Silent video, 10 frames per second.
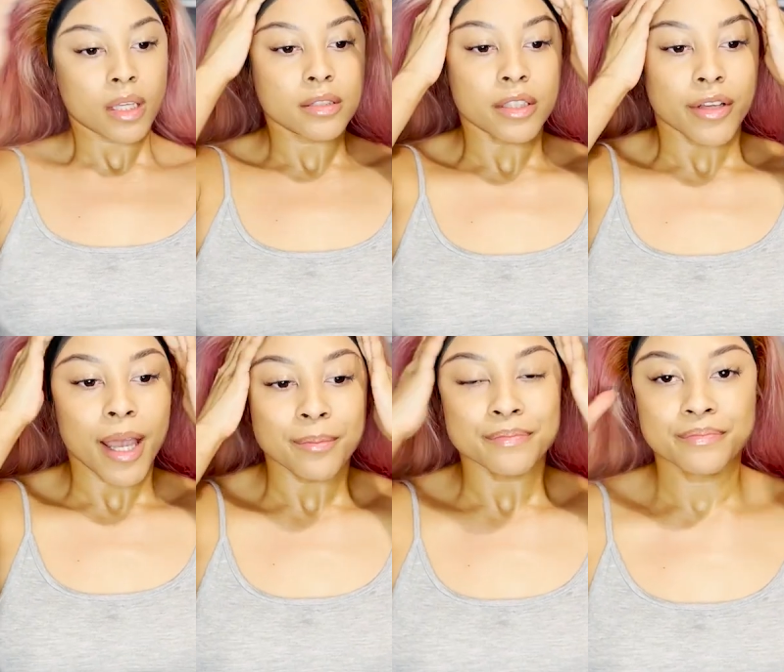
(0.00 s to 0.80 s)
So
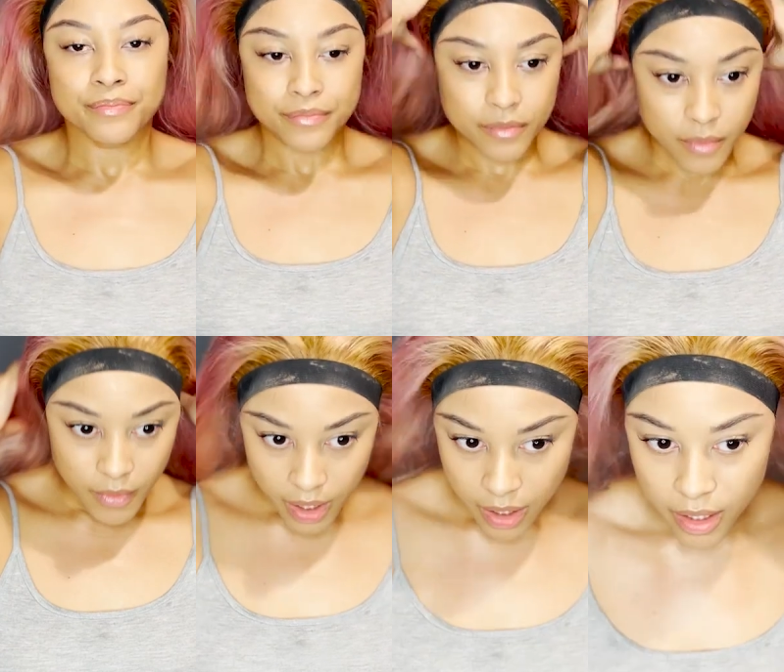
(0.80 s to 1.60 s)
yeah,
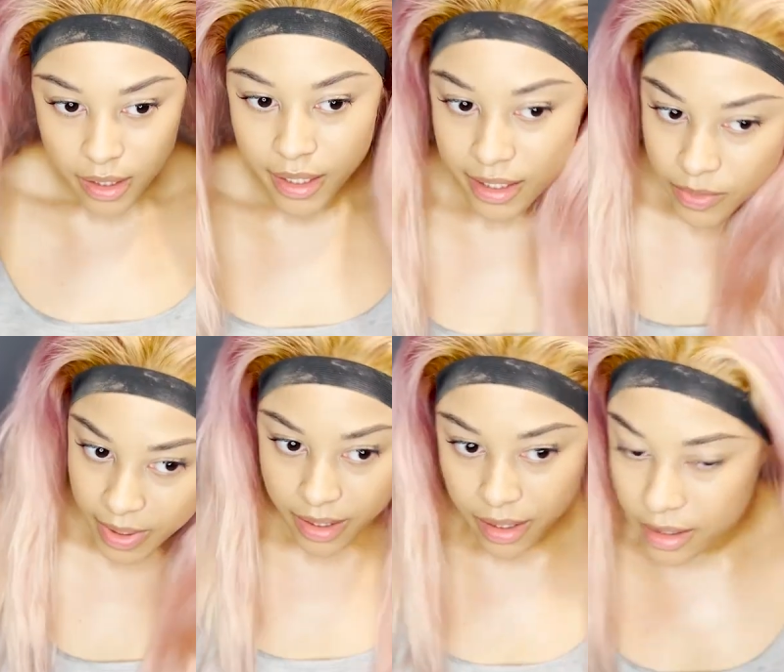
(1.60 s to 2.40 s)
that's what
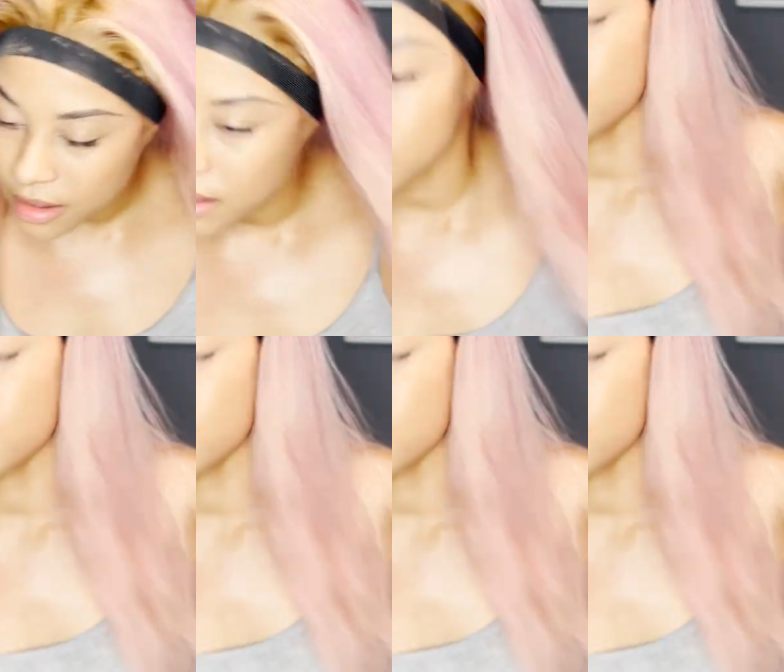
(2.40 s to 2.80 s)
it is.